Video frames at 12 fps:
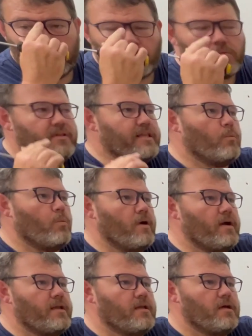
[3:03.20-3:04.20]
don't really
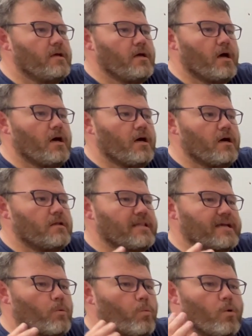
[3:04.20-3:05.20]
want
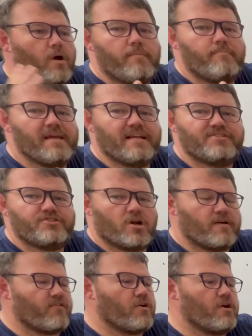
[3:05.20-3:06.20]
like one big
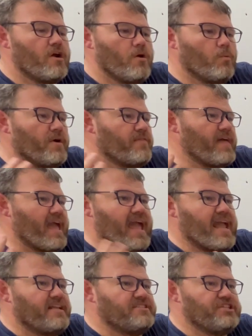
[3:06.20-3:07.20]
server with
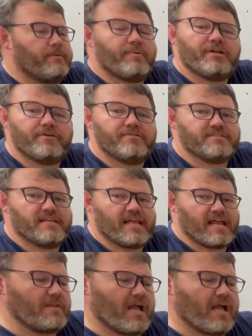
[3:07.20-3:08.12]
8 GPUs in it.